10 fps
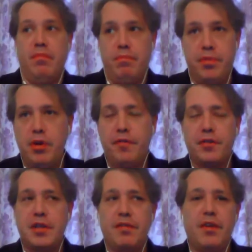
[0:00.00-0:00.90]

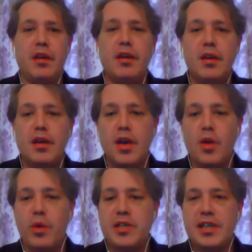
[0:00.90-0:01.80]
beautiful TV,
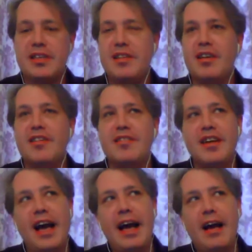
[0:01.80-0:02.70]
which I still
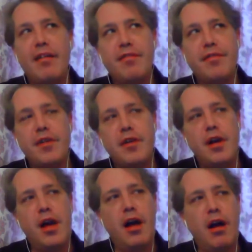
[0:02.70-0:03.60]
have
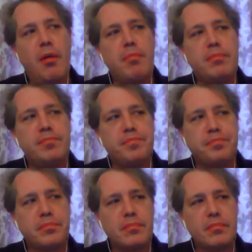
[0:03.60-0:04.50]

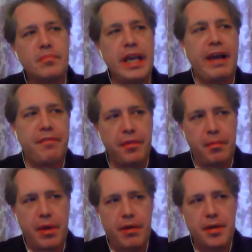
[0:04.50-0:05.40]
after
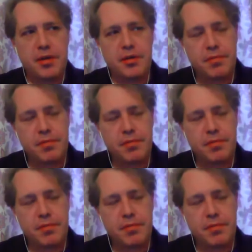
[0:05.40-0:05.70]
the marriage.